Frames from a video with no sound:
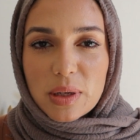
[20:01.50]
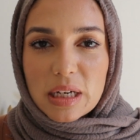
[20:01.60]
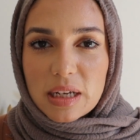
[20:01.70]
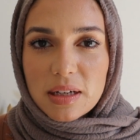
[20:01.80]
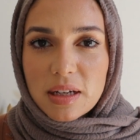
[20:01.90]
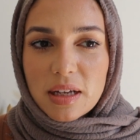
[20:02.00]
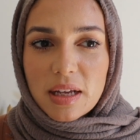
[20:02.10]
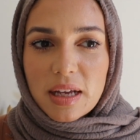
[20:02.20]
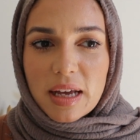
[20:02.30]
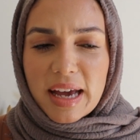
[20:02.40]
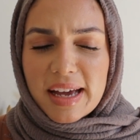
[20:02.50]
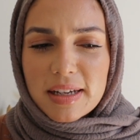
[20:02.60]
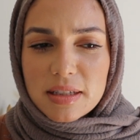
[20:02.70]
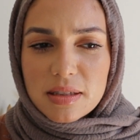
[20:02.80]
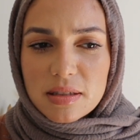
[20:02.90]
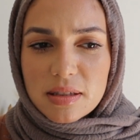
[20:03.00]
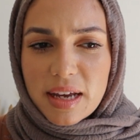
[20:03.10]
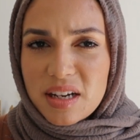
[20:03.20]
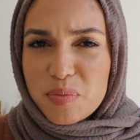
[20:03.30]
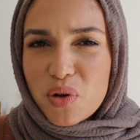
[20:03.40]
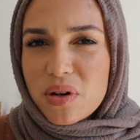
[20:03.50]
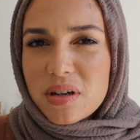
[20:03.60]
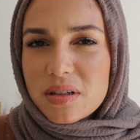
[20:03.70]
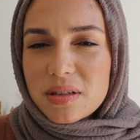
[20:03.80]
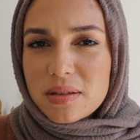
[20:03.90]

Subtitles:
we need. And any more